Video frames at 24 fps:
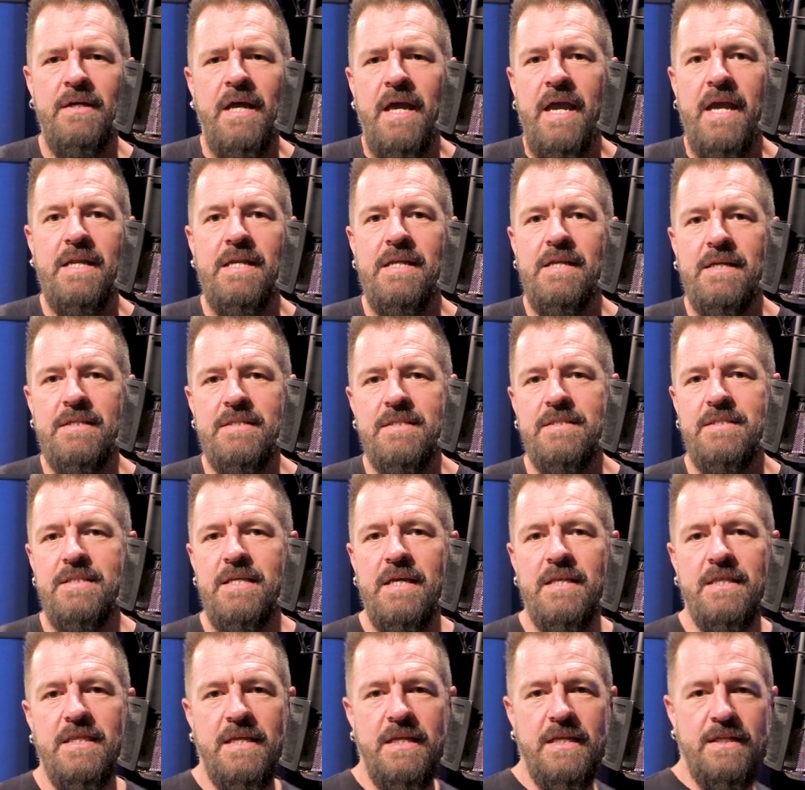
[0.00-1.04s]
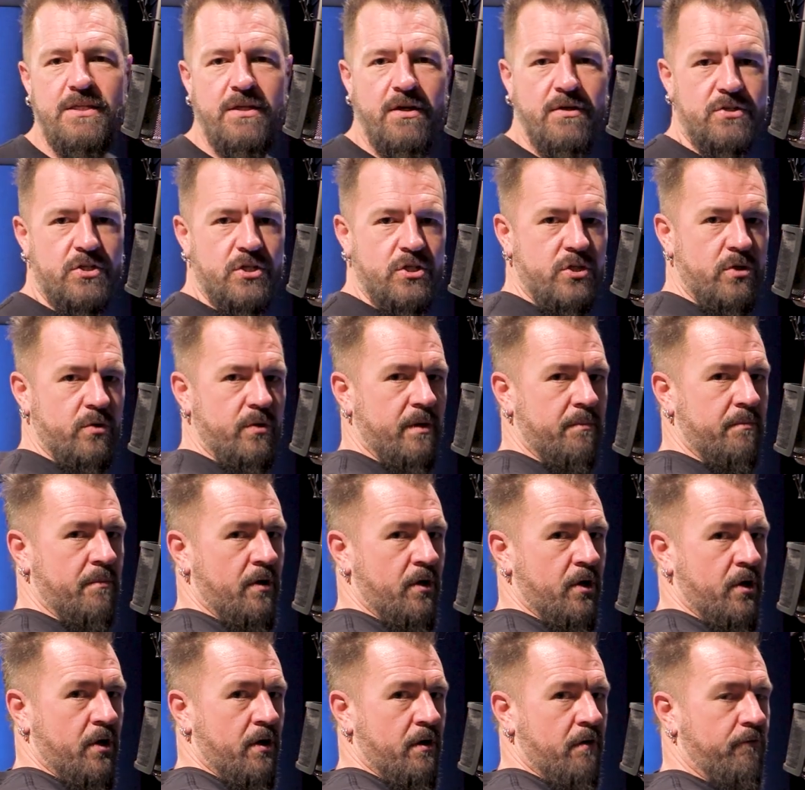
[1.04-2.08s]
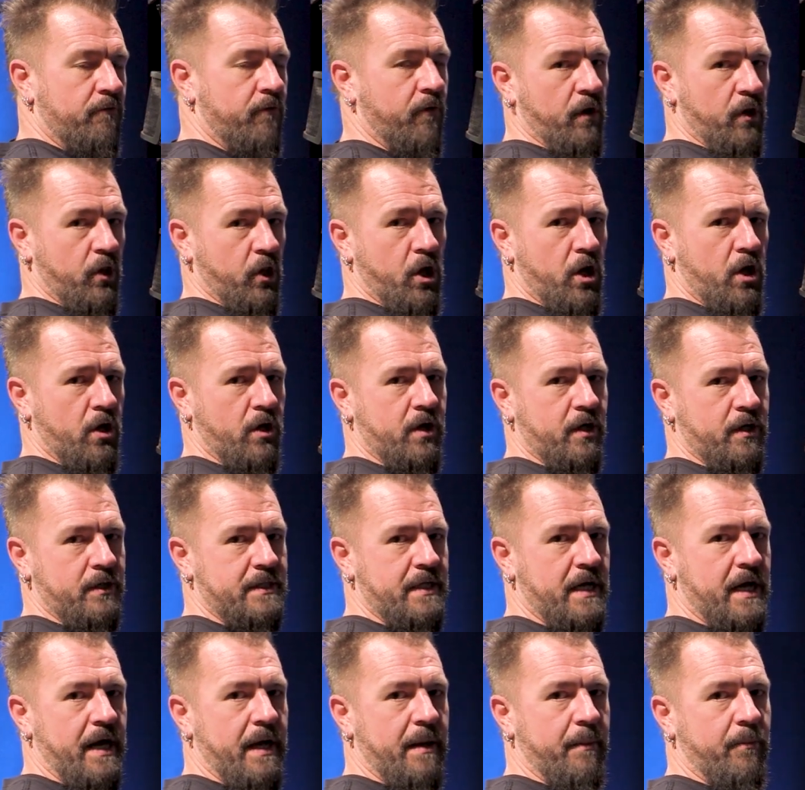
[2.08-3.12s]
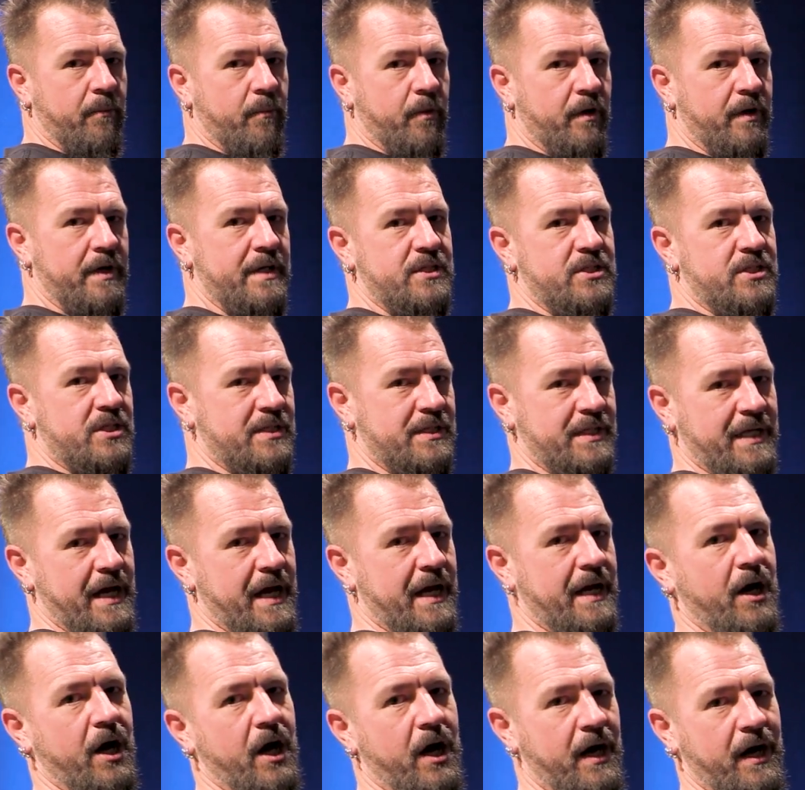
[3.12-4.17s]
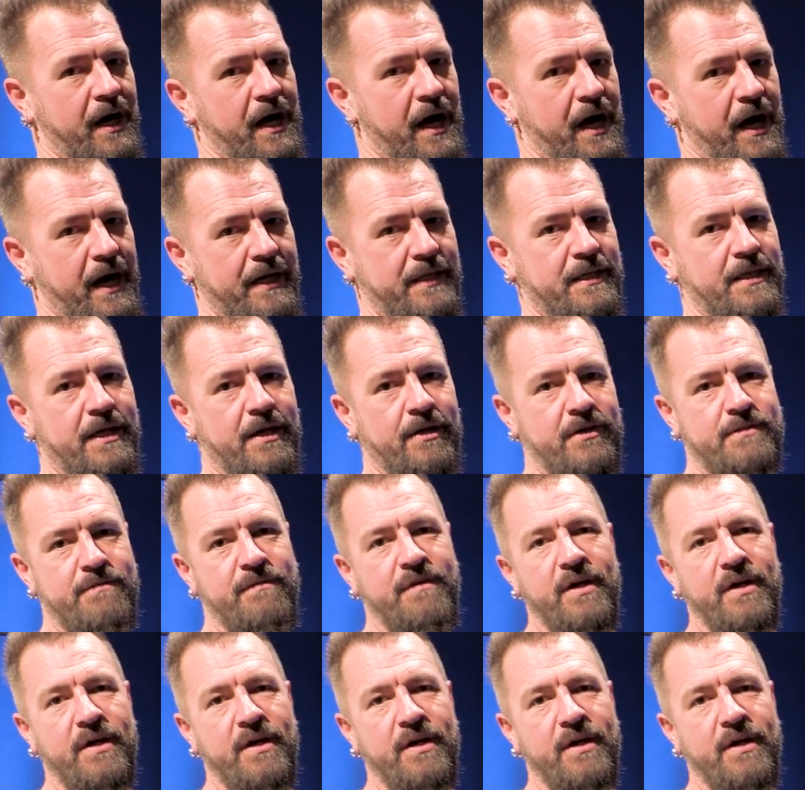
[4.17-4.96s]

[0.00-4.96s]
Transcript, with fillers: Andy doesn't see it. Then he turns it to him for a longer time where he's just kind of, you know, it's